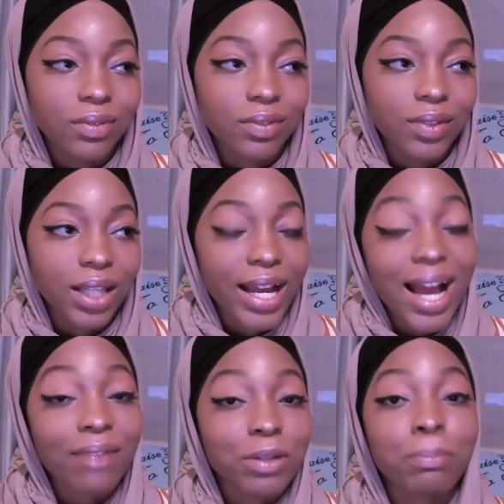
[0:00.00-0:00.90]
like I
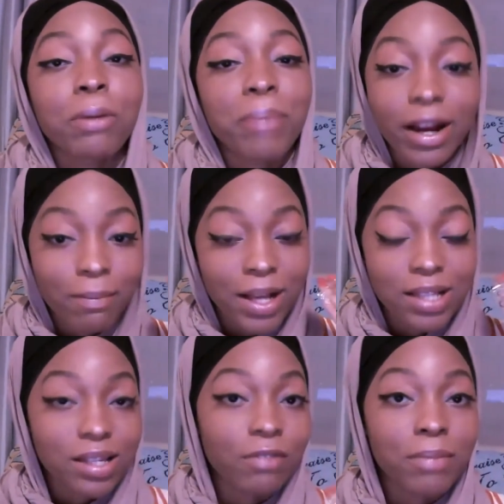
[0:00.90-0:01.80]
have to prepare
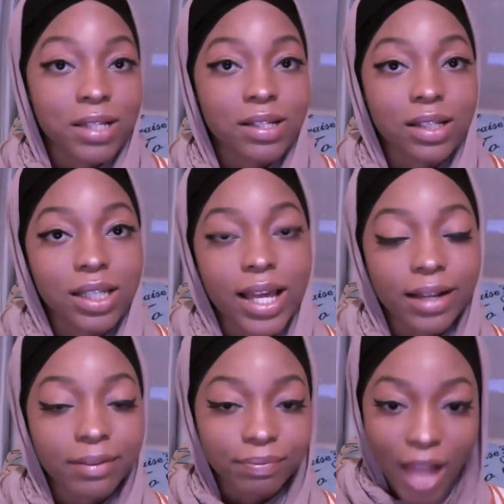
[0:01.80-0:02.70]
myself mentally.
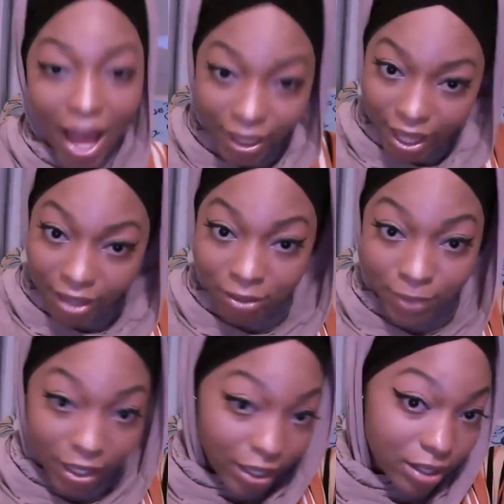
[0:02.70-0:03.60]
Like I locked my
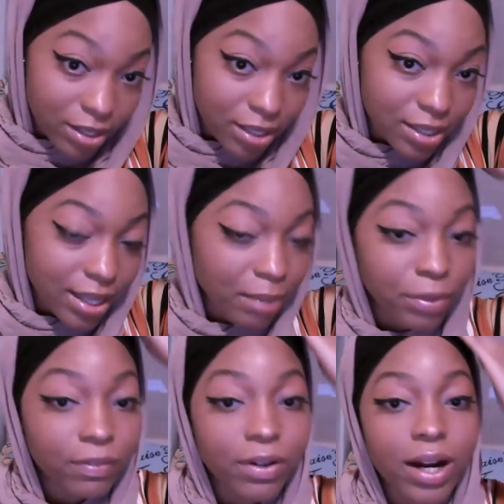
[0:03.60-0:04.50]
hair since like
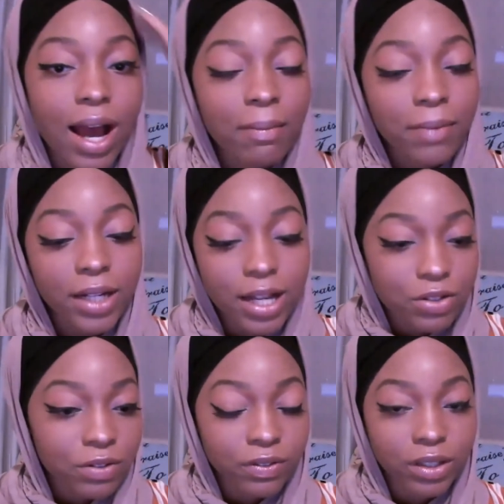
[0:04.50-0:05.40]
before. I've been natural
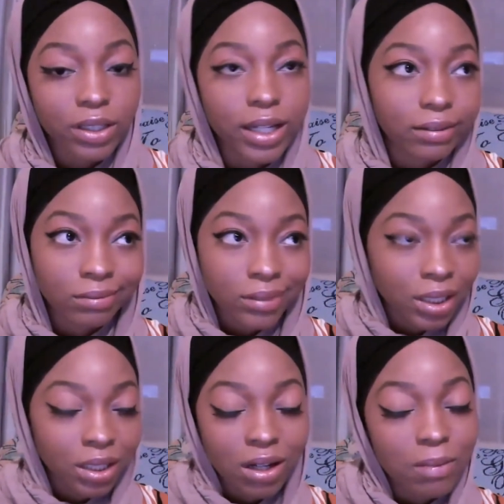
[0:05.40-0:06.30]
for like
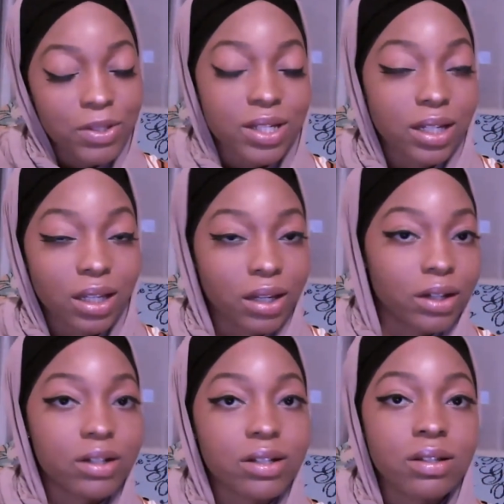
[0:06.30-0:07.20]
almost 10
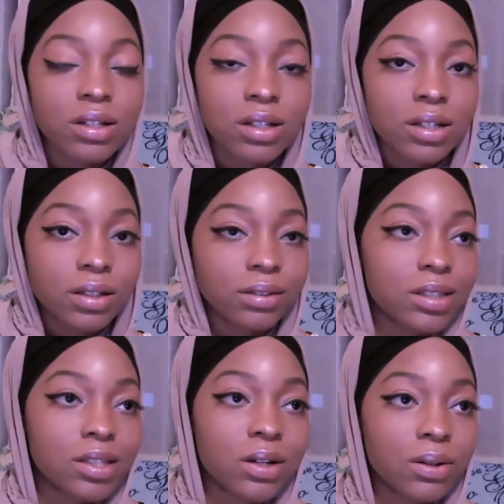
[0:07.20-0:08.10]
years.
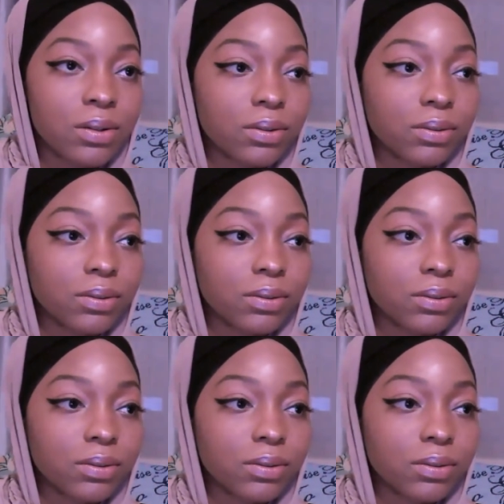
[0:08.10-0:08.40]
So,